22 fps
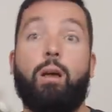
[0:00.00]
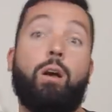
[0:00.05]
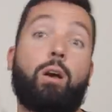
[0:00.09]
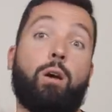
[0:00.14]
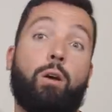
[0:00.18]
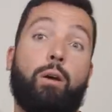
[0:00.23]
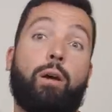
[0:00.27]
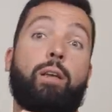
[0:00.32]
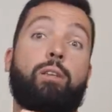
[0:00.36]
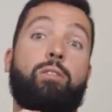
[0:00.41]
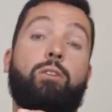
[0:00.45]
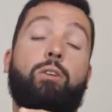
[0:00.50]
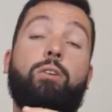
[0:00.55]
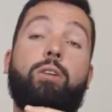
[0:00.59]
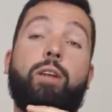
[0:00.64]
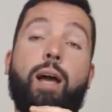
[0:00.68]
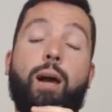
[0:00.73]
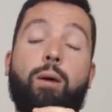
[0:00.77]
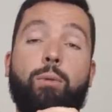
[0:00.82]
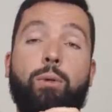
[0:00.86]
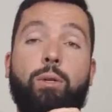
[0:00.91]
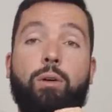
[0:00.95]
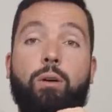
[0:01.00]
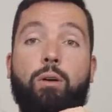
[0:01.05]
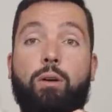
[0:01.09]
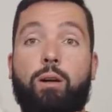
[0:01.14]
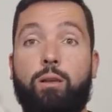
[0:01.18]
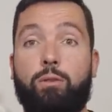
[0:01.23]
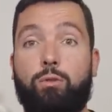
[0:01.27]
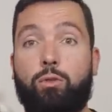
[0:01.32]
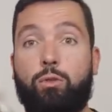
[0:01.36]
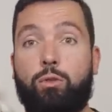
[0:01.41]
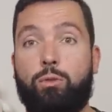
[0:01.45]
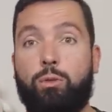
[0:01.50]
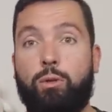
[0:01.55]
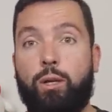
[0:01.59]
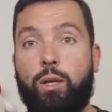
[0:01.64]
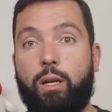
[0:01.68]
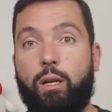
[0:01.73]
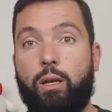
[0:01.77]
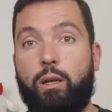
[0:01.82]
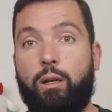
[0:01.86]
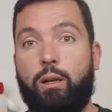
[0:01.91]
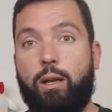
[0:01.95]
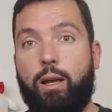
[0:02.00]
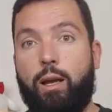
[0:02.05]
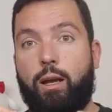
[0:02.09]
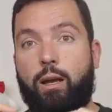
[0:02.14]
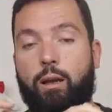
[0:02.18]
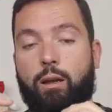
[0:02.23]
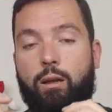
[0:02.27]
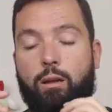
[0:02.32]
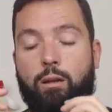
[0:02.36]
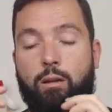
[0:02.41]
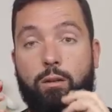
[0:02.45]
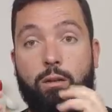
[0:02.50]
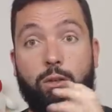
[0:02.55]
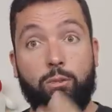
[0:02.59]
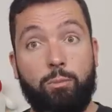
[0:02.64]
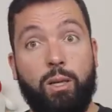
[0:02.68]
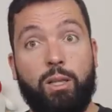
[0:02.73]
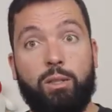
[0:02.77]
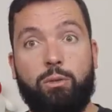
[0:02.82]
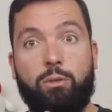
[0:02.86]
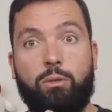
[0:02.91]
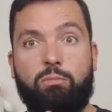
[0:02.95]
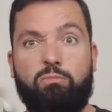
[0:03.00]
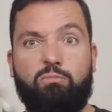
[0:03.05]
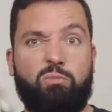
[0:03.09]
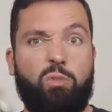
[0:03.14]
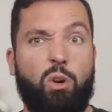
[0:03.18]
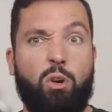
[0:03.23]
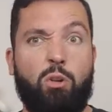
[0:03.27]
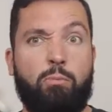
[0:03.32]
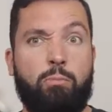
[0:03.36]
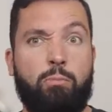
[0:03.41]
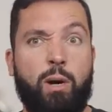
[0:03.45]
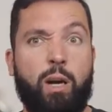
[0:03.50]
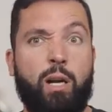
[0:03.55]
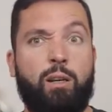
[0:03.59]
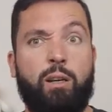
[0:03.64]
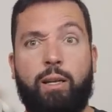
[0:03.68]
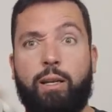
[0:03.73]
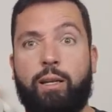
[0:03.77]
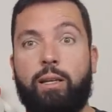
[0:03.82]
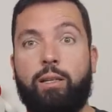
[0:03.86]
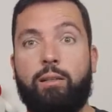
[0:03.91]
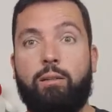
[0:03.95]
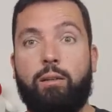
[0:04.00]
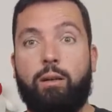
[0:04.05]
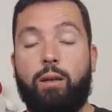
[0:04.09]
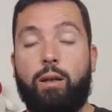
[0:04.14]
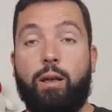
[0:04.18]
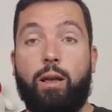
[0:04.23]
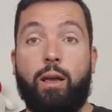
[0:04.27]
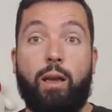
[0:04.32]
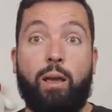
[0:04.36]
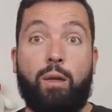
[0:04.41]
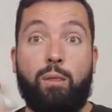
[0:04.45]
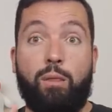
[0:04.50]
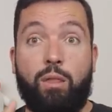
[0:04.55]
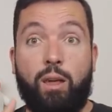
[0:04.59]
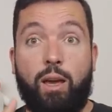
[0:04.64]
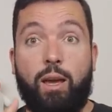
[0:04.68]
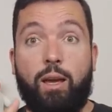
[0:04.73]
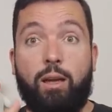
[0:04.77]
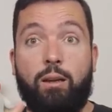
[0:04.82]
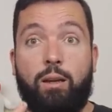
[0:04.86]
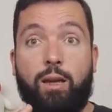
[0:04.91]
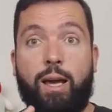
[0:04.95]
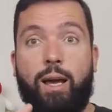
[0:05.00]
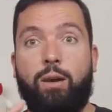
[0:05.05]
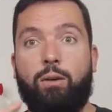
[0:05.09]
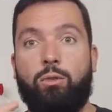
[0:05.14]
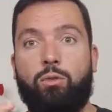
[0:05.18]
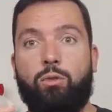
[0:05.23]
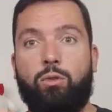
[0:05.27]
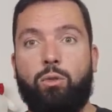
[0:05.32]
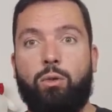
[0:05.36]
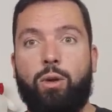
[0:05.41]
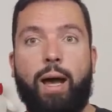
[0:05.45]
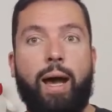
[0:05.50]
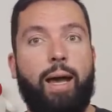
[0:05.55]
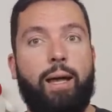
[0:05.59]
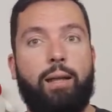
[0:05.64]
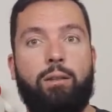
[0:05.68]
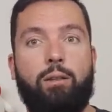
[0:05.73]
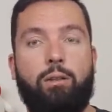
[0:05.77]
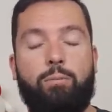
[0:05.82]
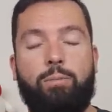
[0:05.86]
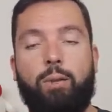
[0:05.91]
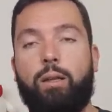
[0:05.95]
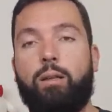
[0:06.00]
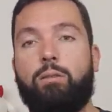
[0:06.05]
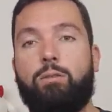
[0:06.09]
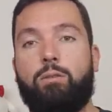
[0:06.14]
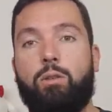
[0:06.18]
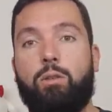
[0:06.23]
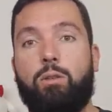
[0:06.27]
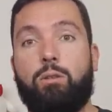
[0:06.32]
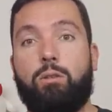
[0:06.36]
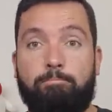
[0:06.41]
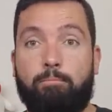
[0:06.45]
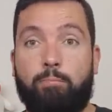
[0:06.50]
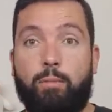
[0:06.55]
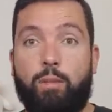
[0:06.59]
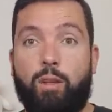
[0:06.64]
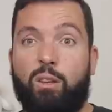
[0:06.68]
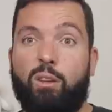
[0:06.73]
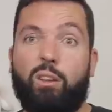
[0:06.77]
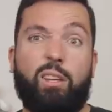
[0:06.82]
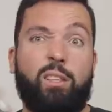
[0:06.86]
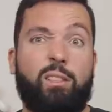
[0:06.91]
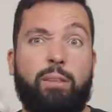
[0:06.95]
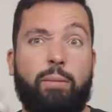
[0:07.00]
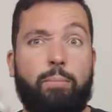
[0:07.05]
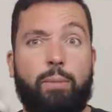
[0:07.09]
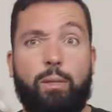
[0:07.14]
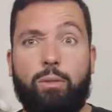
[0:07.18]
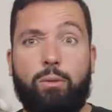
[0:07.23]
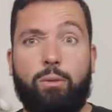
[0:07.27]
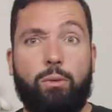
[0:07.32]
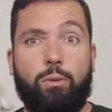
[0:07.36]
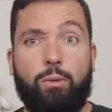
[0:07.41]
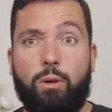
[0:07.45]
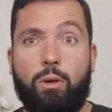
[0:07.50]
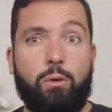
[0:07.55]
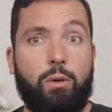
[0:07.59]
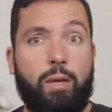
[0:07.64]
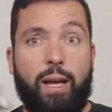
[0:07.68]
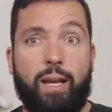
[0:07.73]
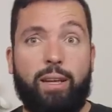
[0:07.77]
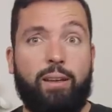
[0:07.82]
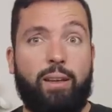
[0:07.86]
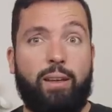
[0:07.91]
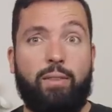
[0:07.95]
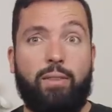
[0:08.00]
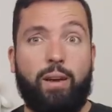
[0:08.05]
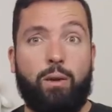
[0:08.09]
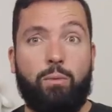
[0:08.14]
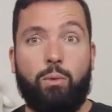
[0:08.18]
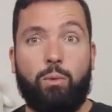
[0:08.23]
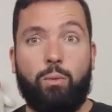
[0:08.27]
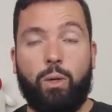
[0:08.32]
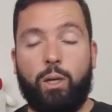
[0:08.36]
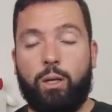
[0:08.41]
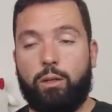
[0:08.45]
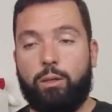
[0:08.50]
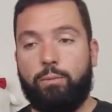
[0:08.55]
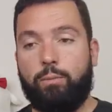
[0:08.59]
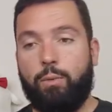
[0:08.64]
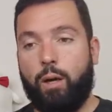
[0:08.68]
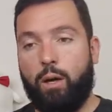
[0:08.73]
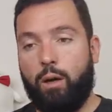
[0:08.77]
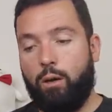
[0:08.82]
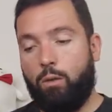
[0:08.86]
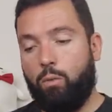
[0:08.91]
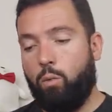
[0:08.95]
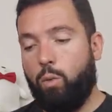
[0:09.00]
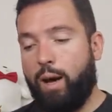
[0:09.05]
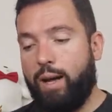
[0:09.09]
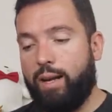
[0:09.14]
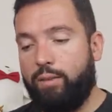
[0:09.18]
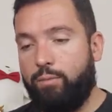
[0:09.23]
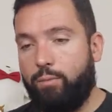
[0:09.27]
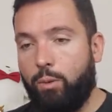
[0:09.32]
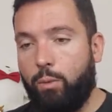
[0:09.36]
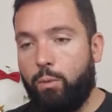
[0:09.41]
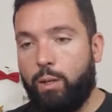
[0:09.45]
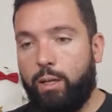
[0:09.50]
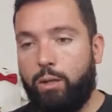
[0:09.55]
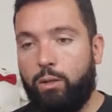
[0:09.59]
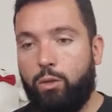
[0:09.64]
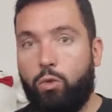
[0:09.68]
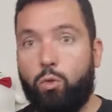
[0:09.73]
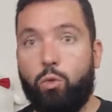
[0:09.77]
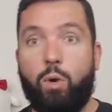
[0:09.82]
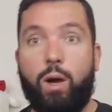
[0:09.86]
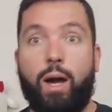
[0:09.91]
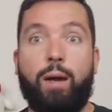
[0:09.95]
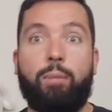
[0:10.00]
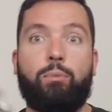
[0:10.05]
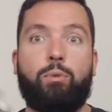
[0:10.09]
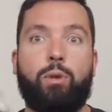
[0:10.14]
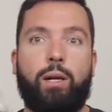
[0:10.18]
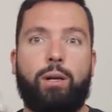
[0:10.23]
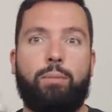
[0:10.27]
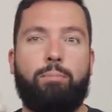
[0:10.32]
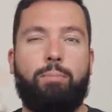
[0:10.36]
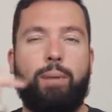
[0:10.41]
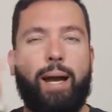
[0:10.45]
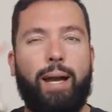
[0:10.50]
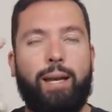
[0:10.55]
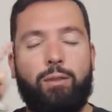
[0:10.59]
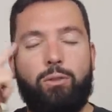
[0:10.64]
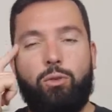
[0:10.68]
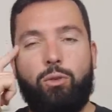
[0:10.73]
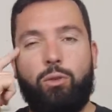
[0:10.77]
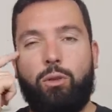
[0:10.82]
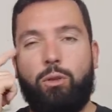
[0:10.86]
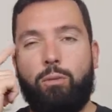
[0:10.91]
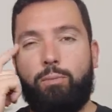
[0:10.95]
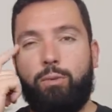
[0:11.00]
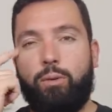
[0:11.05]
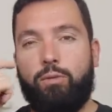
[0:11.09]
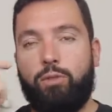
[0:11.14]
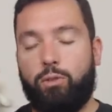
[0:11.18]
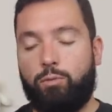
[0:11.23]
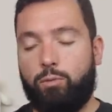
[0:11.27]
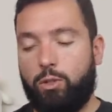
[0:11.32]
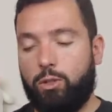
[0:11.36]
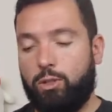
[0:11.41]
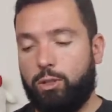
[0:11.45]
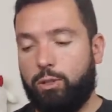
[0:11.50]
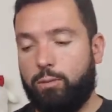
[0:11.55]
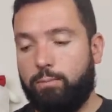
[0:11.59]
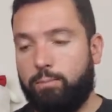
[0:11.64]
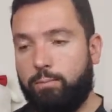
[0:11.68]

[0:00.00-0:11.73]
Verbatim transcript: Okay, so now we know how to create a new module, go mod init, and then how to add dependencies. You can simply do go get and that will work. What if we wanted to upgrade back to the previous version?